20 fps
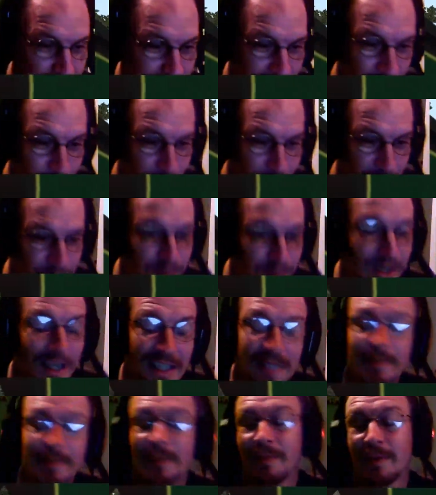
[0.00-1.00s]
Which would
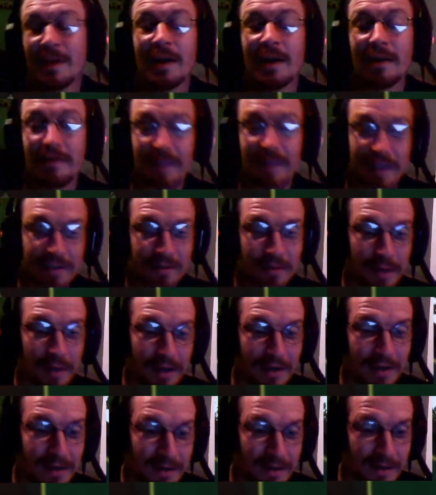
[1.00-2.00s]
actually be perfect for my
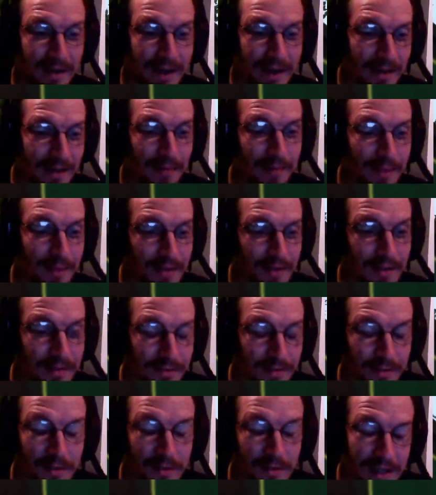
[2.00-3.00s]
little layout, but
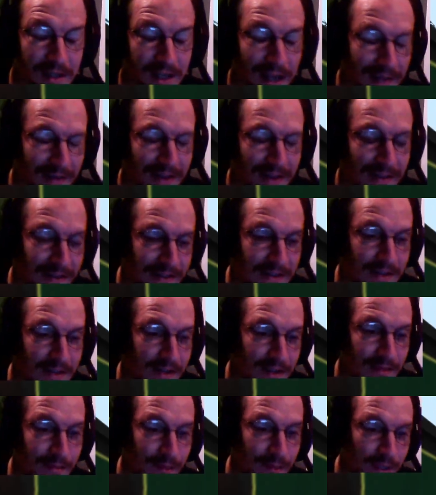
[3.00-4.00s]
unfortunately I haven't had the
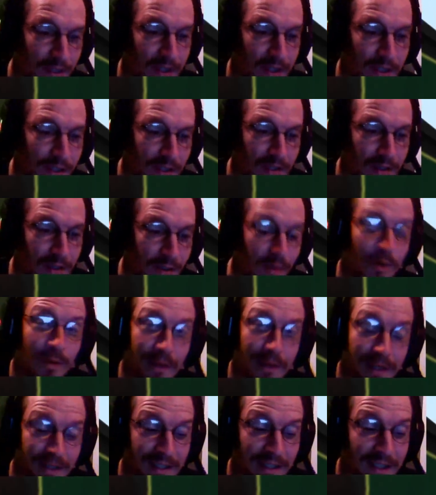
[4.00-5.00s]
time or
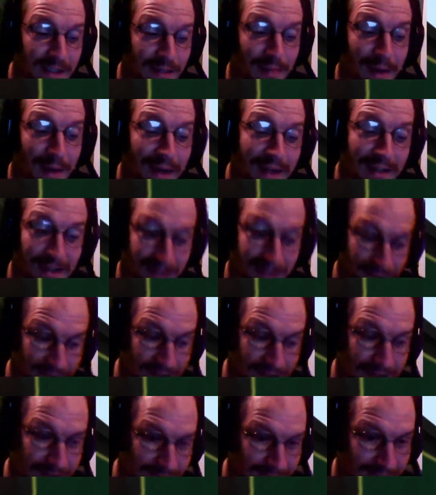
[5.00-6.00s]
indeed the
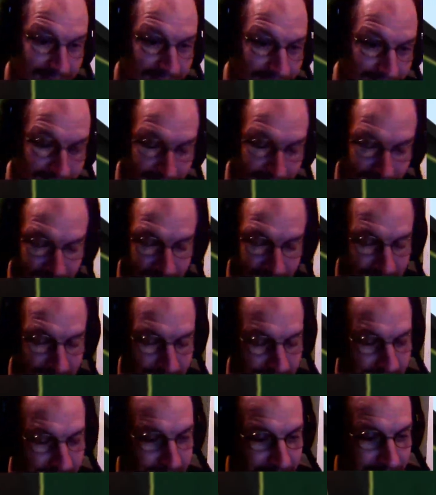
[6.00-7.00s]
patience
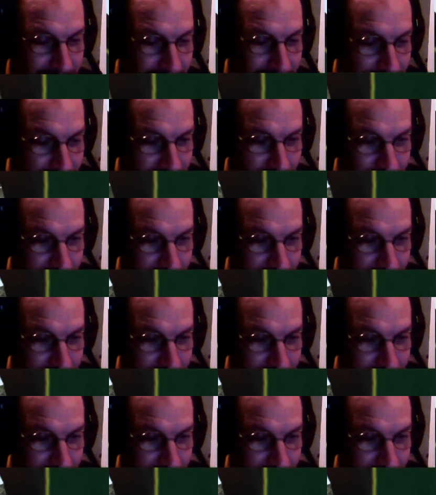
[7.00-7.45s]
to do it up to